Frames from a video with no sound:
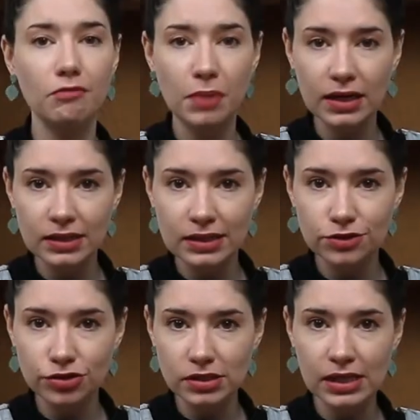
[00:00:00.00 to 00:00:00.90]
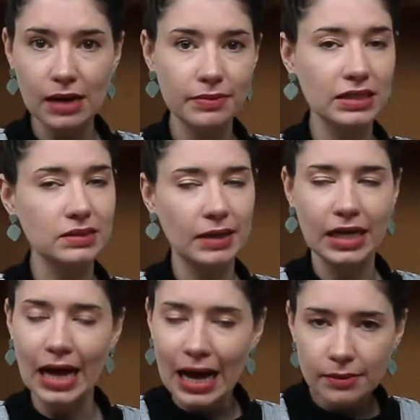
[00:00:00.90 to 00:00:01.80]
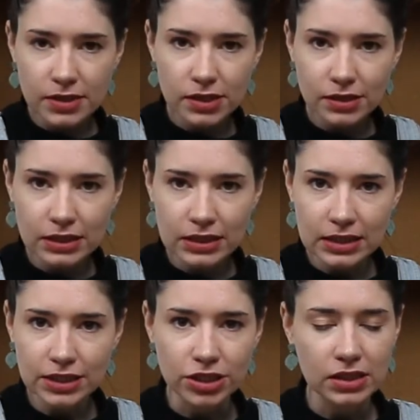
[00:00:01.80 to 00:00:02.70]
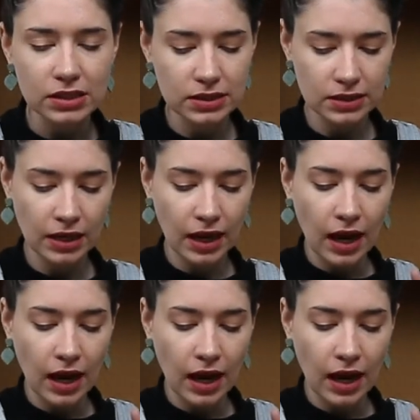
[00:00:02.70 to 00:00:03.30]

buttered these drawers up. They're smelling absolutely delicious.